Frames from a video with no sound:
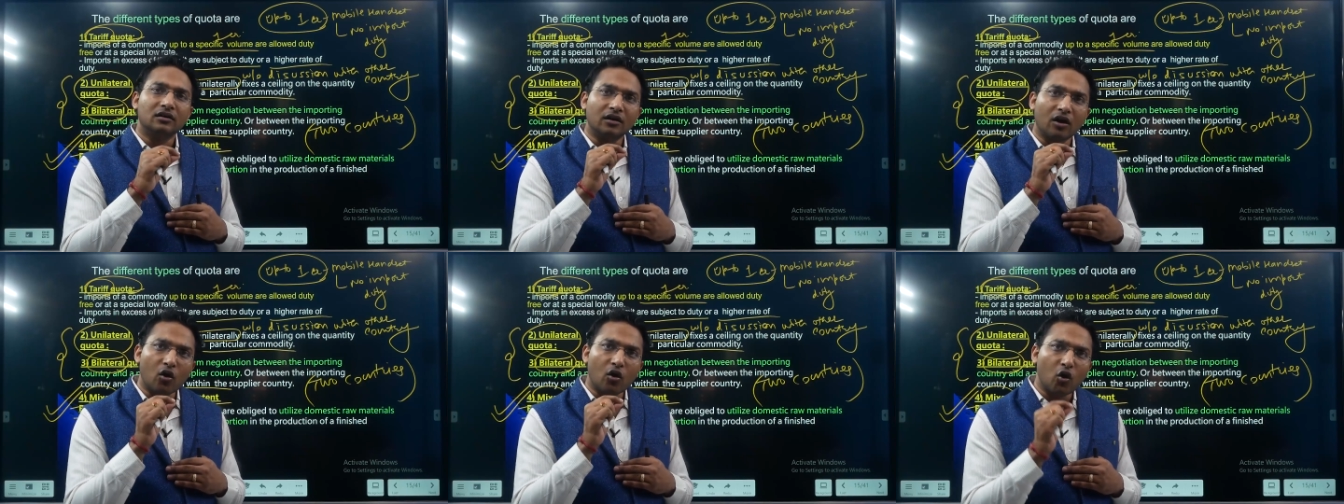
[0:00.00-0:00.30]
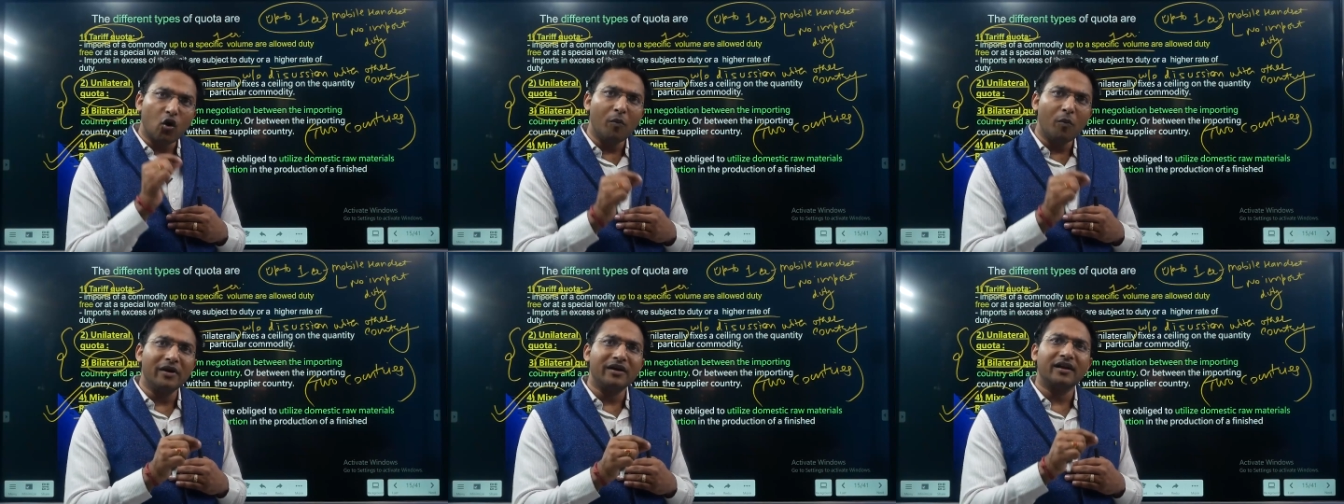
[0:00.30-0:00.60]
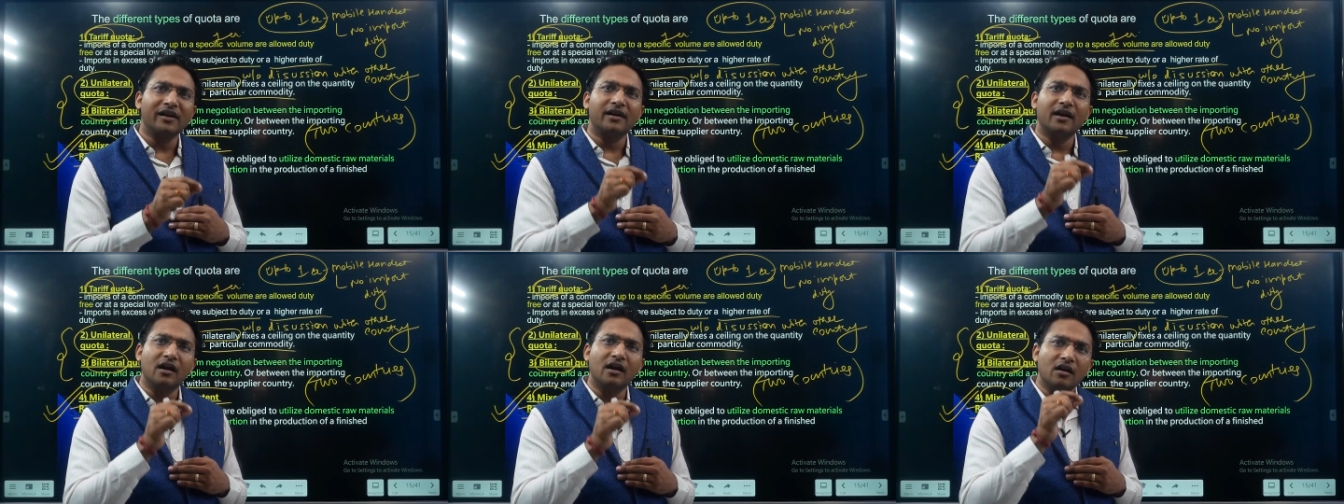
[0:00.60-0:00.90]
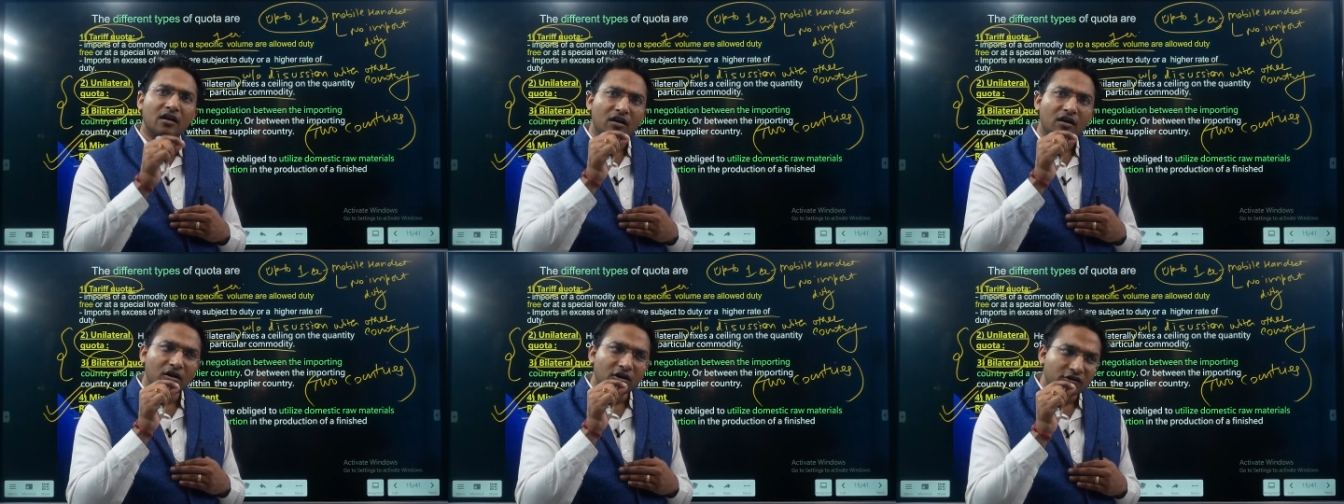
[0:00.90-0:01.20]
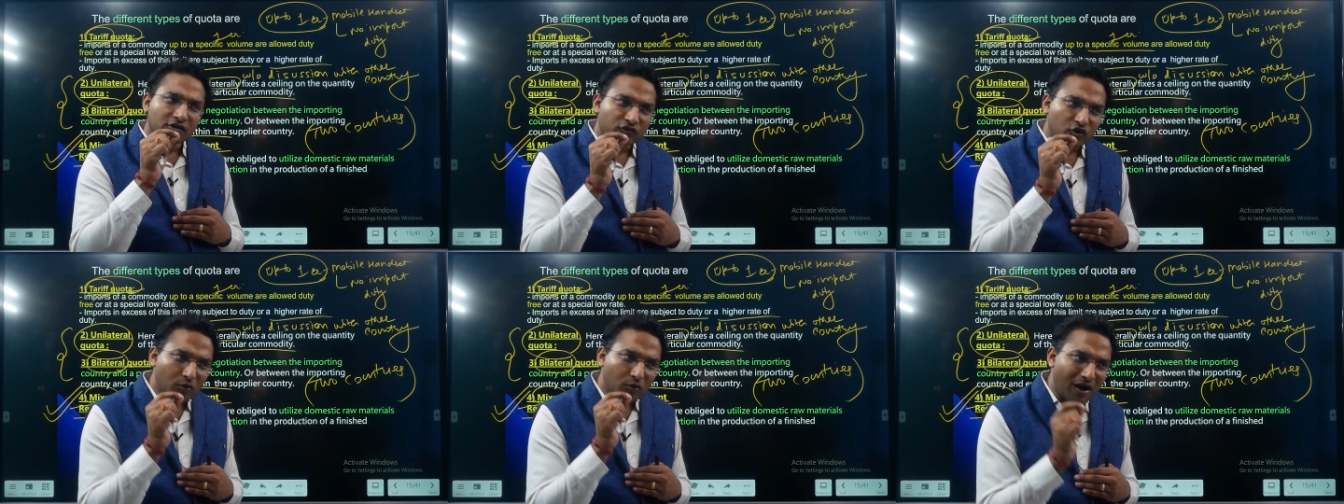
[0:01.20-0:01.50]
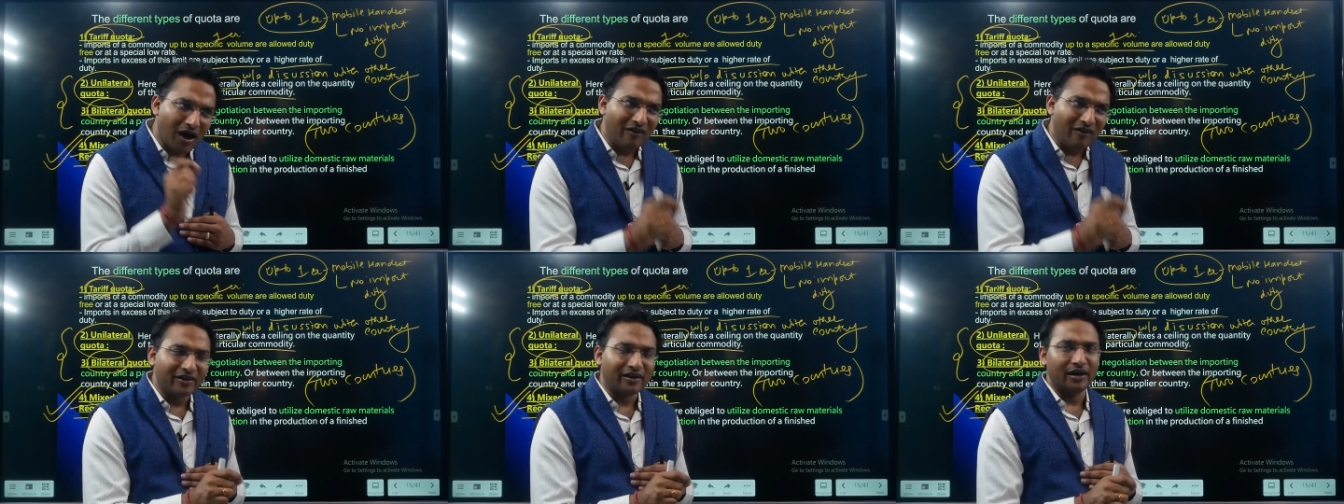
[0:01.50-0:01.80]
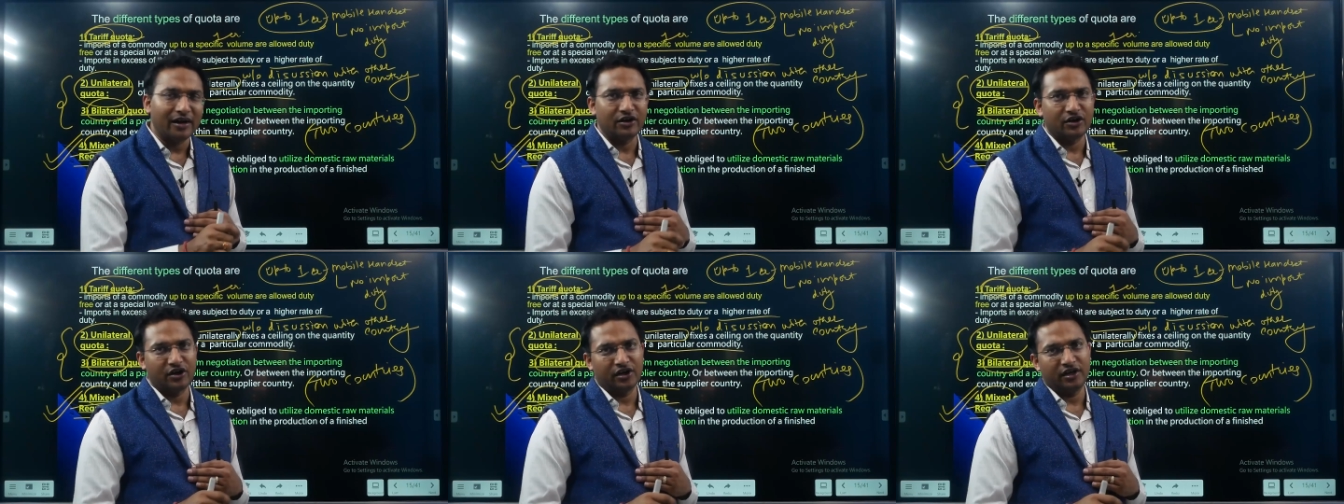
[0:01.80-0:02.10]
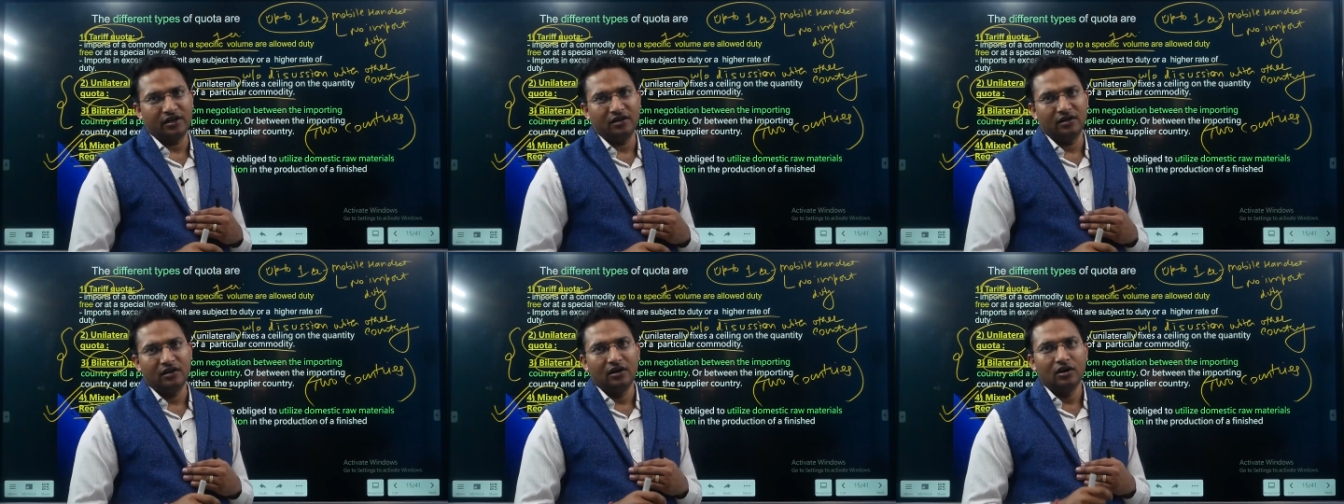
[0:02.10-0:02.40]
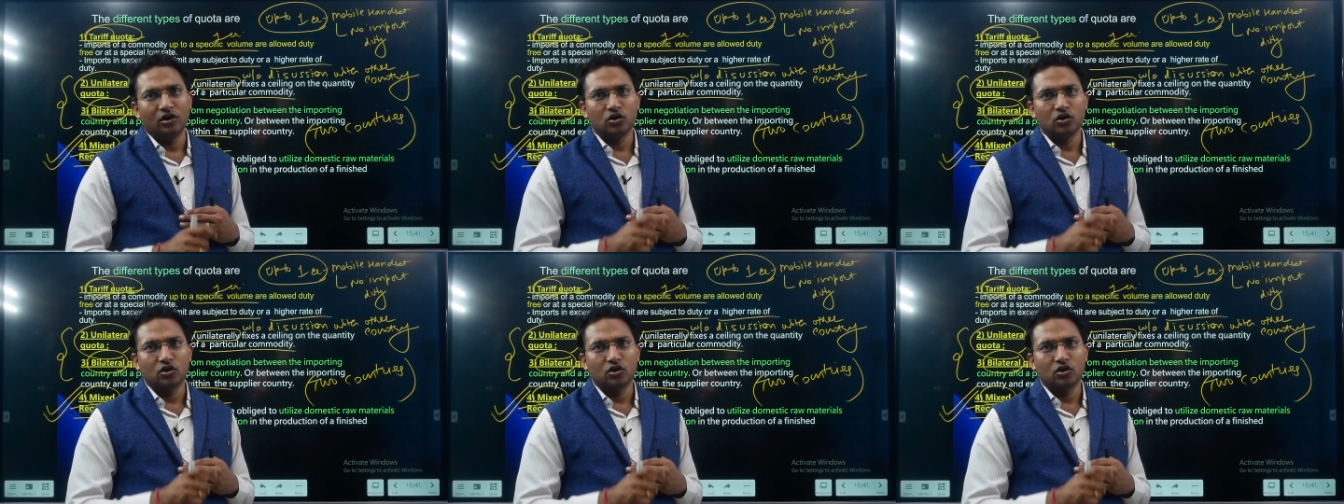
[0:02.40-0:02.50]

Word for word: the raw material from our country.